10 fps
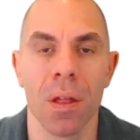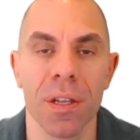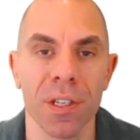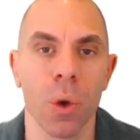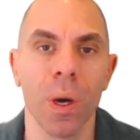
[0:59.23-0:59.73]

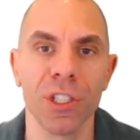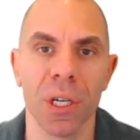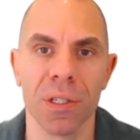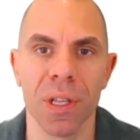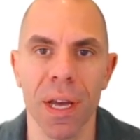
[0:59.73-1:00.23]
This equation
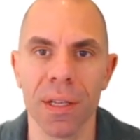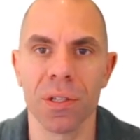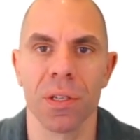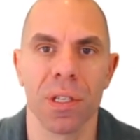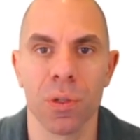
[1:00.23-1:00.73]
is
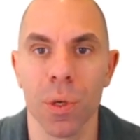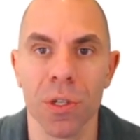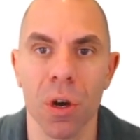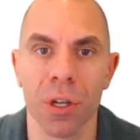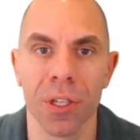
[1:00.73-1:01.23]
nice because it's what's
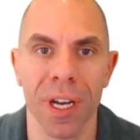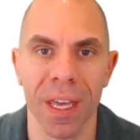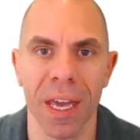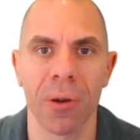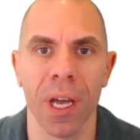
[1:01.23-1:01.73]
called an
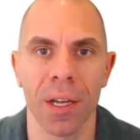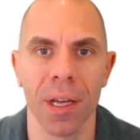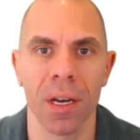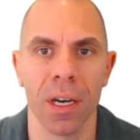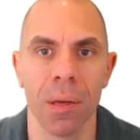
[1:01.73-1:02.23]
accounting
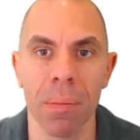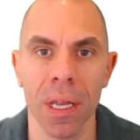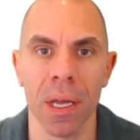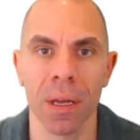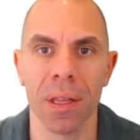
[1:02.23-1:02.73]
identity,
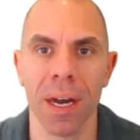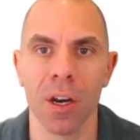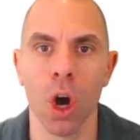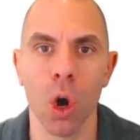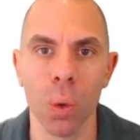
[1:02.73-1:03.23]
meaning that
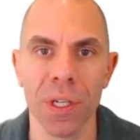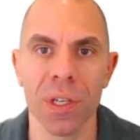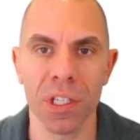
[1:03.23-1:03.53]
it always